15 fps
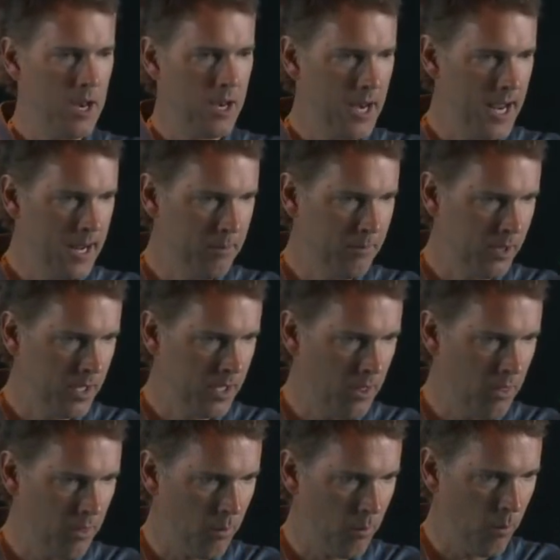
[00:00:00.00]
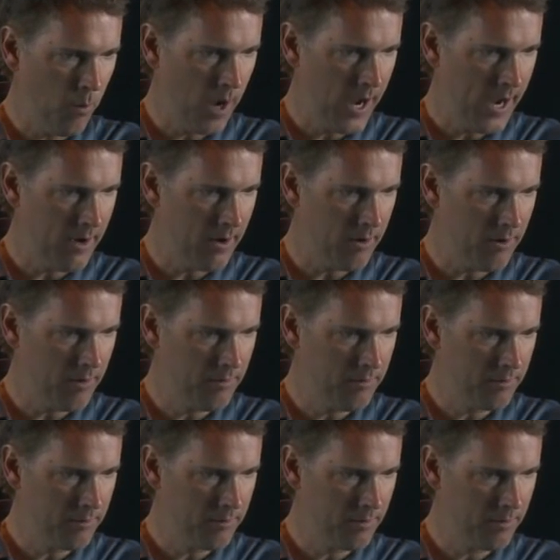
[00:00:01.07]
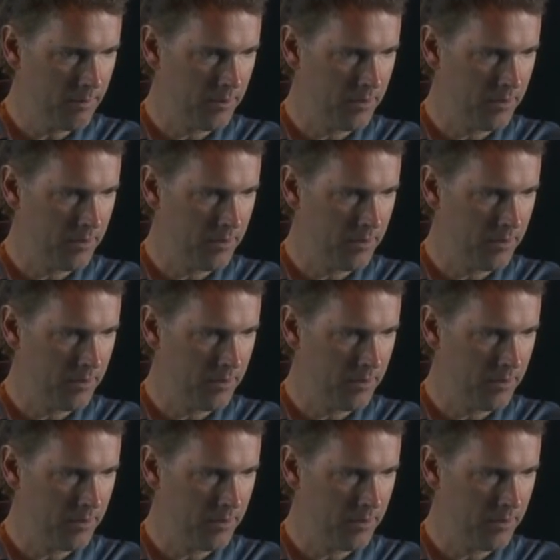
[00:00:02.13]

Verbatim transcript: Namely, the wires